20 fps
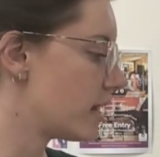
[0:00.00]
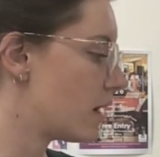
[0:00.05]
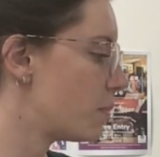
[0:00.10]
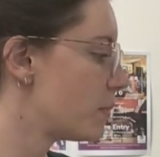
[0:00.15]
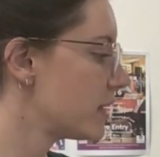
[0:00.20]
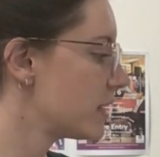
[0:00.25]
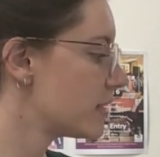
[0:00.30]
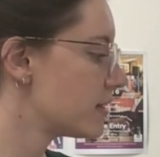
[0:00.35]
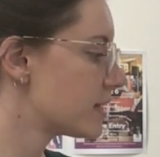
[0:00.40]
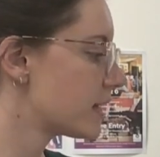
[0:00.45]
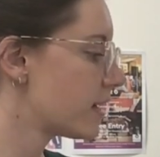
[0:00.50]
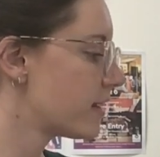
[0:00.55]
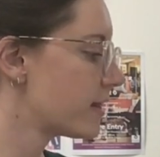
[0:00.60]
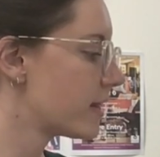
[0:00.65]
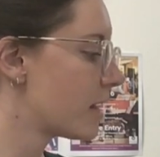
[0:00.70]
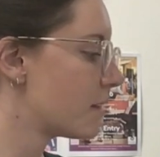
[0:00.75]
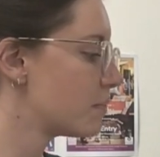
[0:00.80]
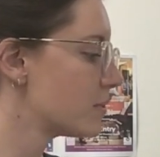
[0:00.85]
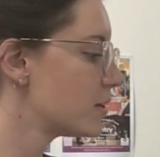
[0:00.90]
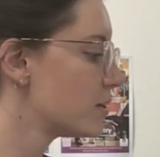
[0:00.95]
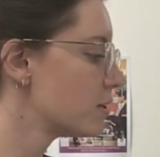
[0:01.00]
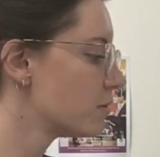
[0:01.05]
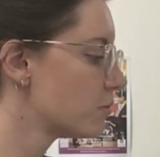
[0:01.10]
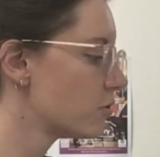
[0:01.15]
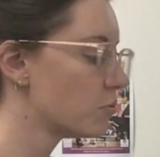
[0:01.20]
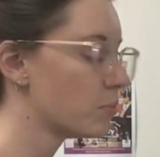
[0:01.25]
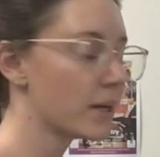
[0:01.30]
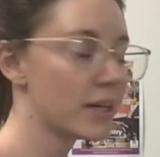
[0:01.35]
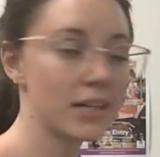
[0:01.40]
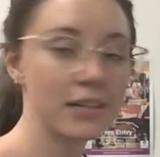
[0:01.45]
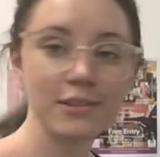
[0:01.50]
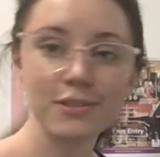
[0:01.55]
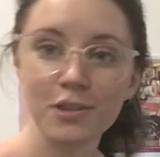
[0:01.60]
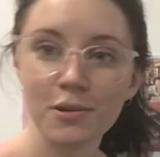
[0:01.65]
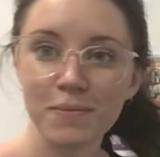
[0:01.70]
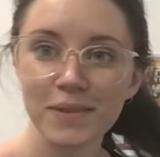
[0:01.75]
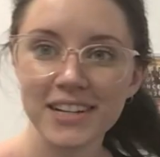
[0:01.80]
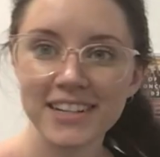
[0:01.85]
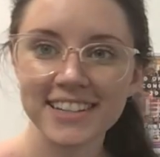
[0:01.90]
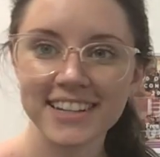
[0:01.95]
and we can tell that because we've played it so
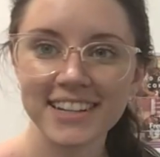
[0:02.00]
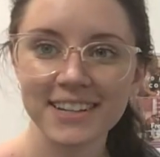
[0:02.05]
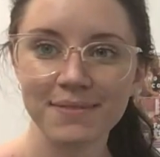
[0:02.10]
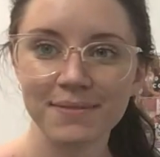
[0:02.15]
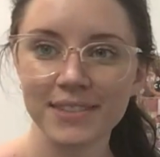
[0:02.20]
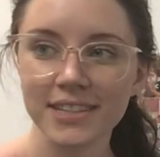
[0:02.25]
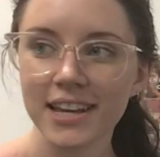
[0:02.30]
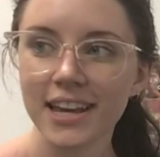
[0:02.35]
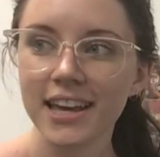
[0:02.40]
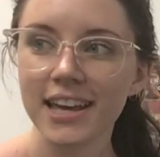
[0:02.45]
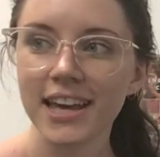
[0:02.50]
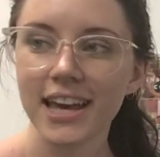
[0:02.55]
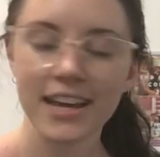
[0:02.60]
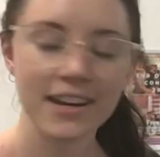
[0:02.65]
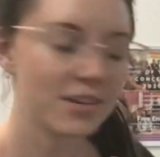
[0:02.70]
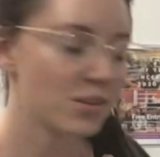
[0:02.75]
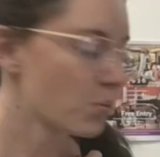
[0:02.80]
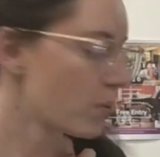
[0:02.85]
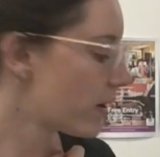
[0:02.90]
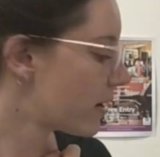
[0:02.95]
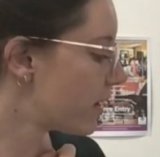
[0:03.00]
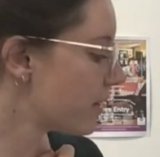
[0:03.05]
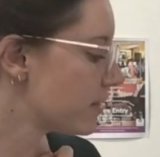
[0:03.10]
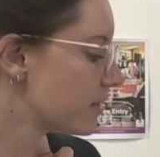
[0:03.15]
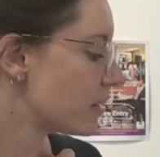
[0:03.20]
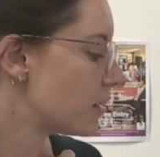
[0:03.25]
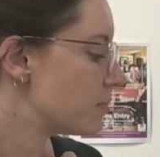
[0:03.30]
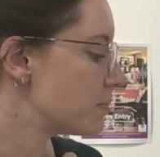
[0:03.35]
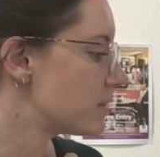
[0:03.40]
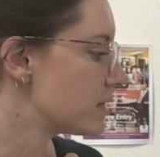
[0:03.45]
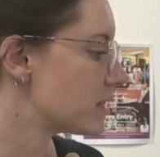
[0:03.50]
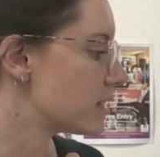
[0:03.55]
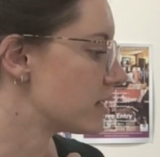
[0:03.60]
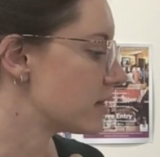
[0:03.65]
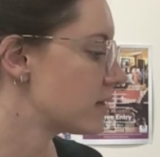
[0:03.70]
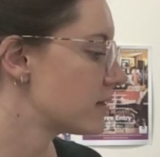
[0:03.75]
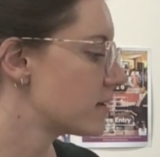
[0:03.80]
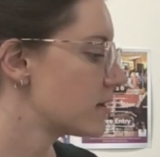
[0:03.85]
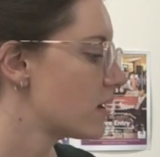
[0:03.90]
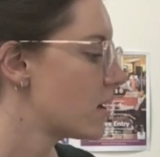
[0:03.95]
many times, and it's where our thumb
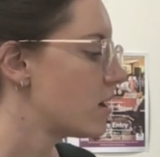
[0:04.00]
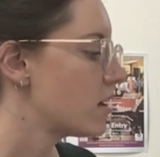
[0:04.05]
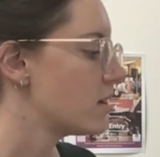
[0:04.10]
sits.